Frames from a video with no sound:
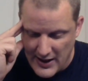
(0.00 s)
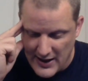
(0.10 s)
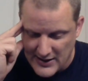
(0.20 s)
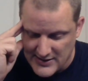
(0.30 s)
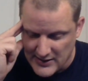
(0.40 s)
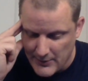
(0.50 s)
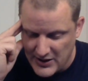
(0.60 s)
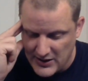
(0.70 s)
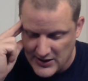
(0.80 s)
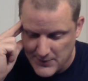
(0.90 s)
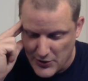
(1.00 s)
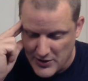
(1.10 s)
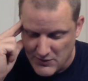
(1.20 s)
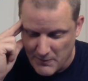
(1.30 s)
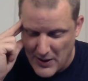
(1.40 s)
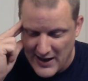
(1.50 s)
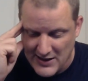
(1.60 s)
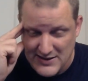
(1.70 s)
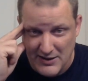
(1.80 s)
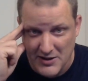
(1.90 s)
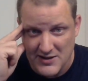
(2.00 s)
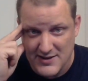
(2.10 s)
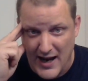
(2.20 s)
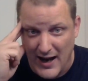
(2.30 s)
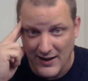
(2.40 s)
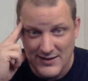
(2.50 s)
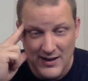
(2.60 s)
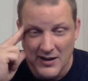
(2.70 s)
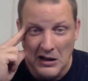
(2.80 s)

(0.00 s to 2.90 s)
and has limited experience with buying and selling stocks?